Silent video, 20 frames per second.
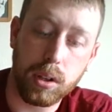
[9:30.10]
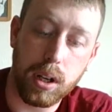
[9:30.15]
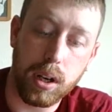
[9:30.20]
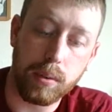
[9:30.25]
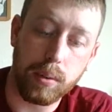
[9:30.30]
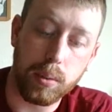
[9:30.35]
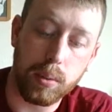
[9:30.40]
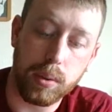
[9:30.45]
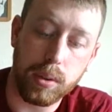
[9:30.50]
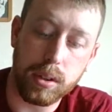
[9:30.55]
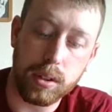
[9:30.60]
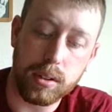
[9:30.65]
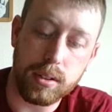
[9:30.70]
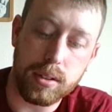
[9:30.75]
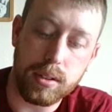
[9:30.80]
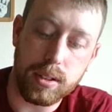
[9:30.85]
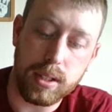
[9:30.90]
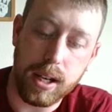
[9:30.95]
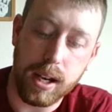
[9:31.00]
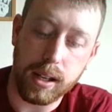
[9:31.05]

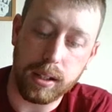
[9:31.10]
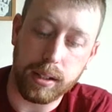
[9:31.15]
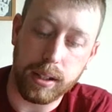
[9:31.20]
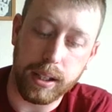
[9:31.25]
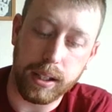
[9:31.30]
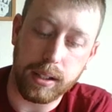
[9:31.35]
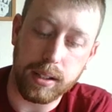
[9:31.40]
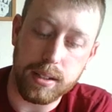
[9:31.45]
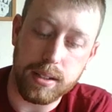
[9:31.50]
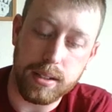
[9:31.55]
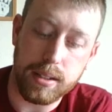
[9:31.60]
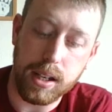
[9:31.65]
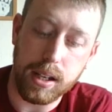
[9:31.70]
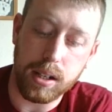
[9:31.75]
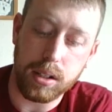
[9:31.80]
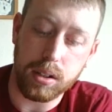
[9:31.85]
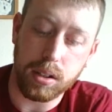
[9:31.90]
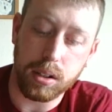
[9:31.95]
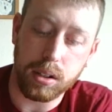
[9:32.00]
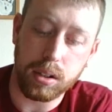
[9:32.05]
everyone's got like a
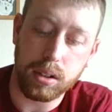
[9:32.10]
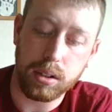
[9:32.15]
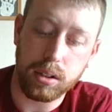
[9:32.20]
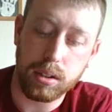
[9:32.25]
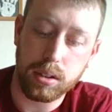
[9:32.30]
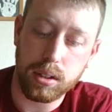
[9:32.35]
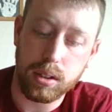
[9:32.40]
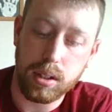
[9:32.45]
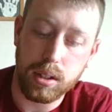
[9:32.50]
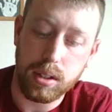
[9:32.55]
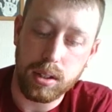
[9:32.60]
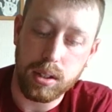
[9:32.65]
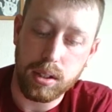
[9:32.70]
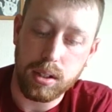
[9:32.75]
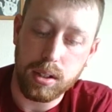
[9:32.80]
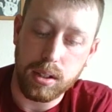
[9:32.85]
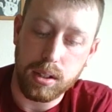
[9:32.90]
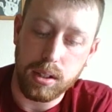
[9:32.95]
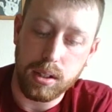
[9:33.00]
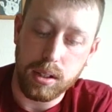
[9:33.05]
standard.
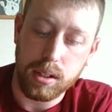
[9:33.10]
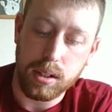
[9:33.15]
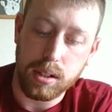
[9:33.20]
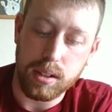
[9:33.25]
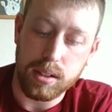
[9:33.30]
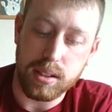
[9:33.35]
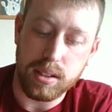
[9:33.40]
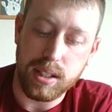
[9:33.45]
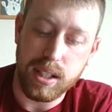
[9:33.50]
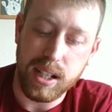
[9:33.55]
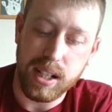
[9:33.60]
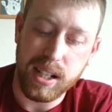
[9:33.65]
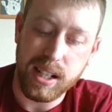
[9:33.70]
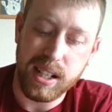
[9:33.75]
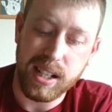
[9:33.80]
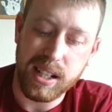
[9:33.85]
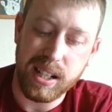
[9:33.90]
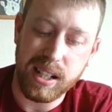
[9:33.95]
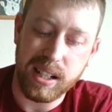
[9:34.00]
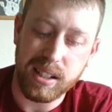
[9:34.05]
This
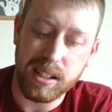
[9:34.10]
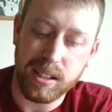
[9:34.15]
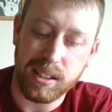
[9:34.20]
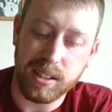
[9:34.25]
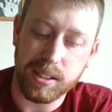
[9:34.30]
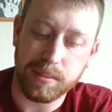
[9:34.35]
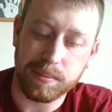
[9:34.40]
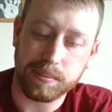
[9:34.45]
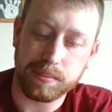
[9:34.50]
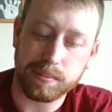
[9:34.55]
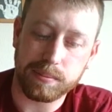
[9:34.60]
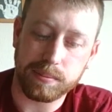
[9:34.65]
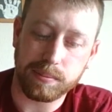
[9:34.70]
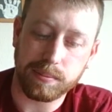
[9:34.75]
kind of